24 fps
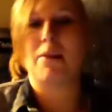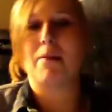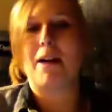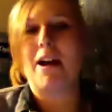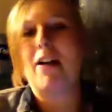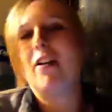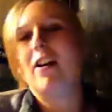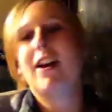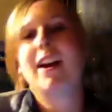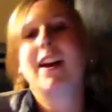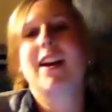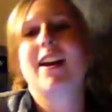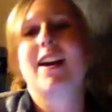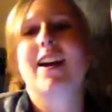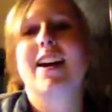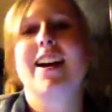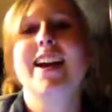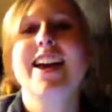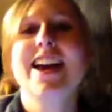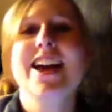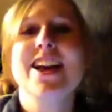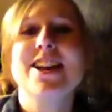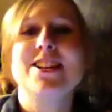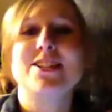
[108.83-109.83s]
about.
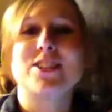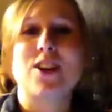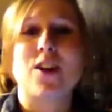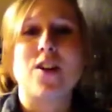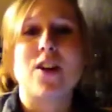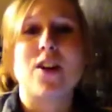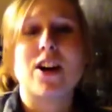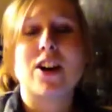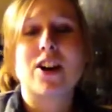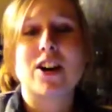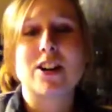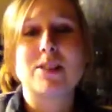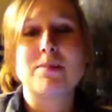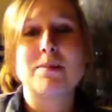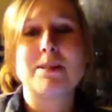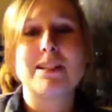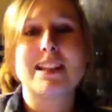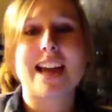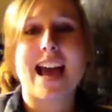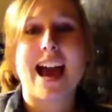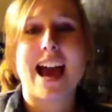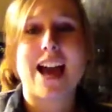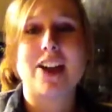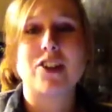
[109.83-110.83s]
So A Christmas
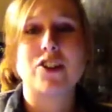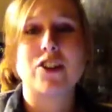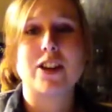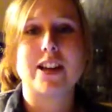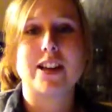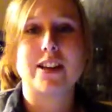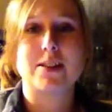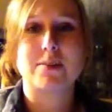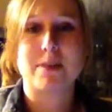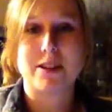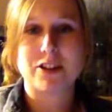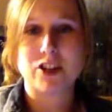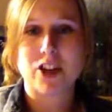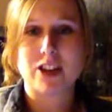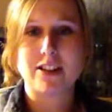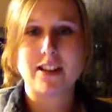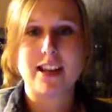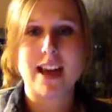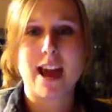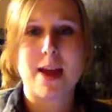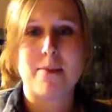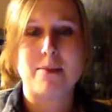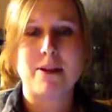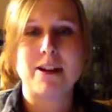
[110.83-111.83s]
Catch is by Chelsea
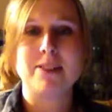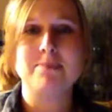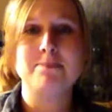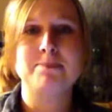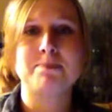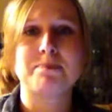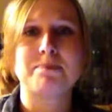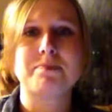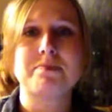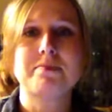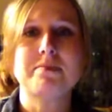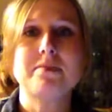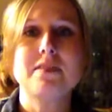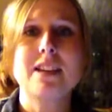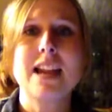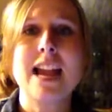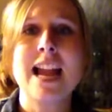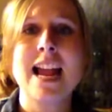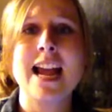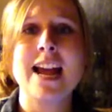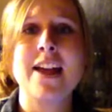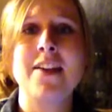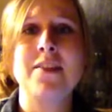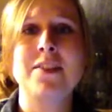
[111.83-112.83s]
Cameron,
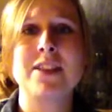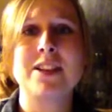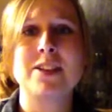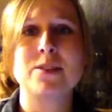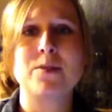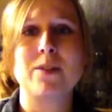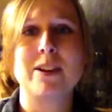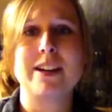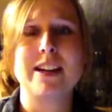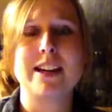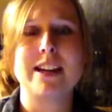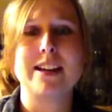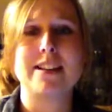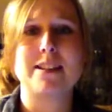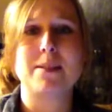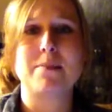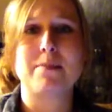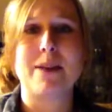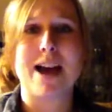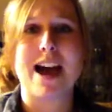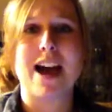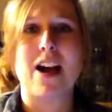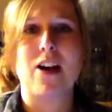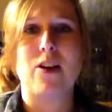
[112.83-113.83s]
and this one is
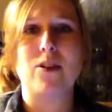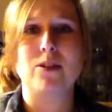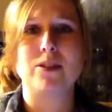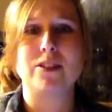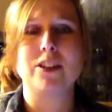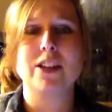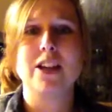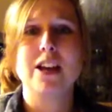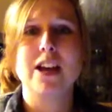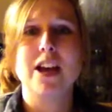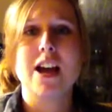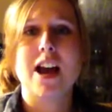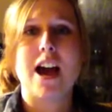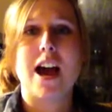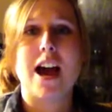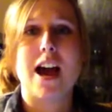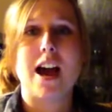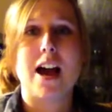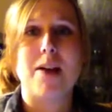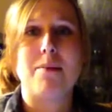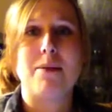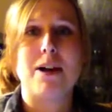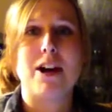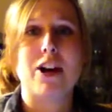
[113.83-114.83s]
about
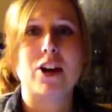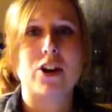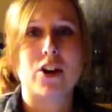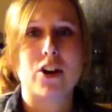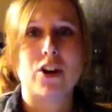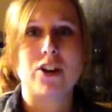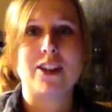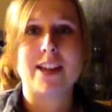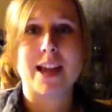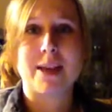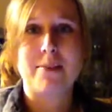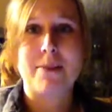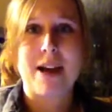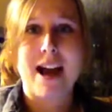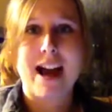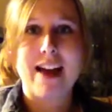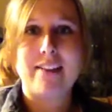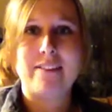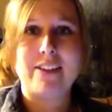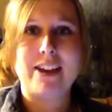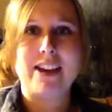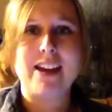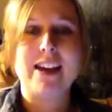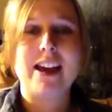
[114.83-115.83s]
a girl named
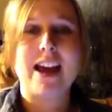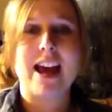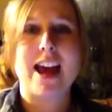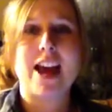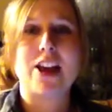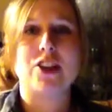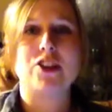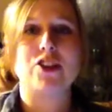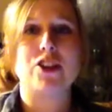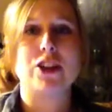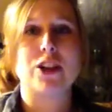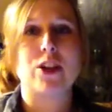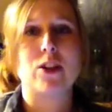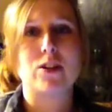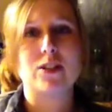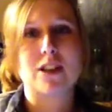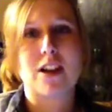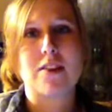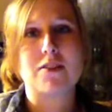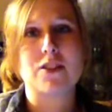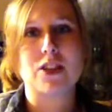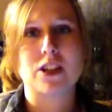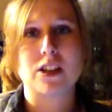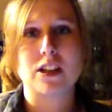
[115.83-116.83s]
Ivy, and she goes
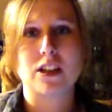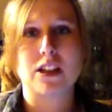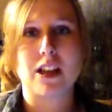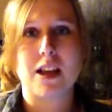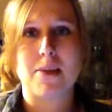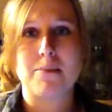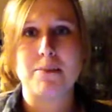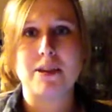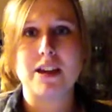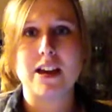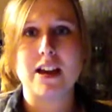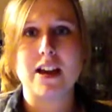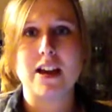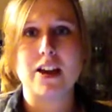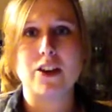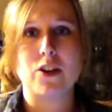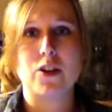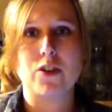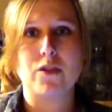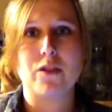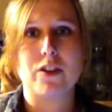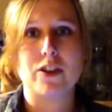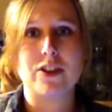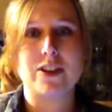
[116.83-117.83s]
off to Columbia
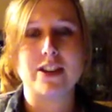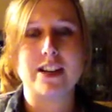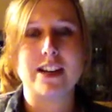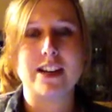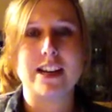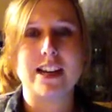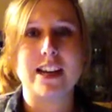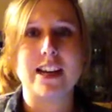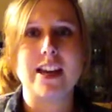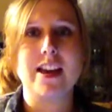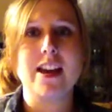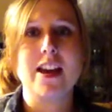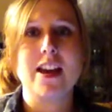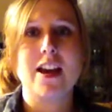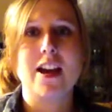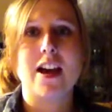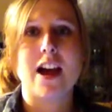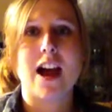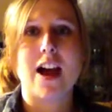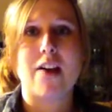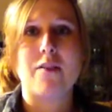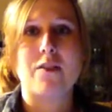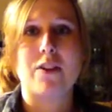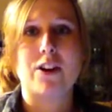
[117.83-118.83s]
University
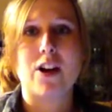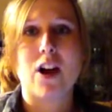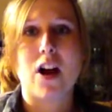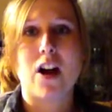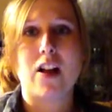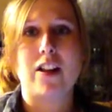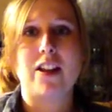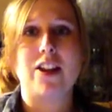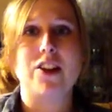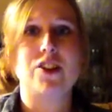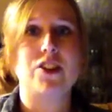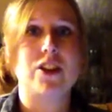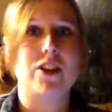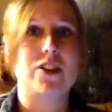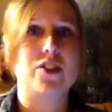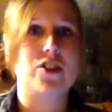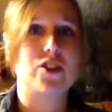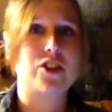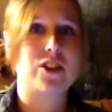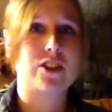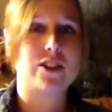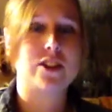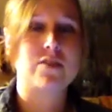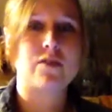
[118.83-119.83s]
for college, and
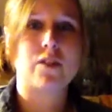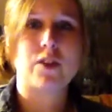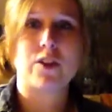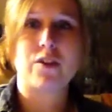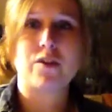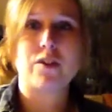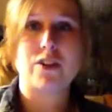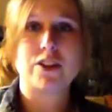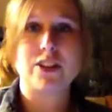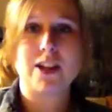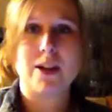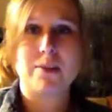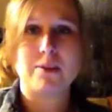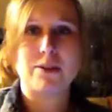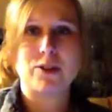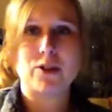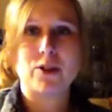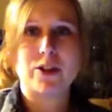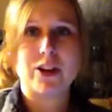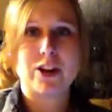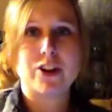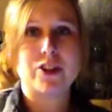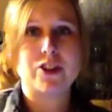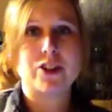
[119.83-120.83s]
she's, for the first time in 2
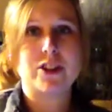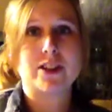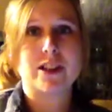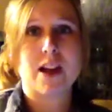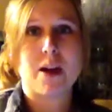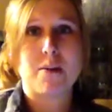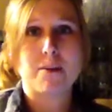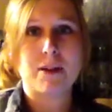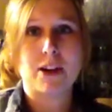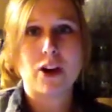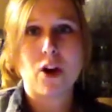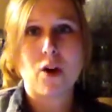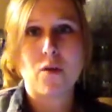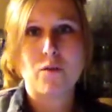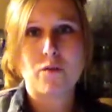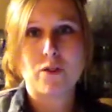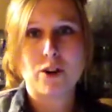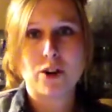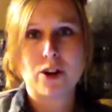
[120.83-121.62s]
years, she's coming home for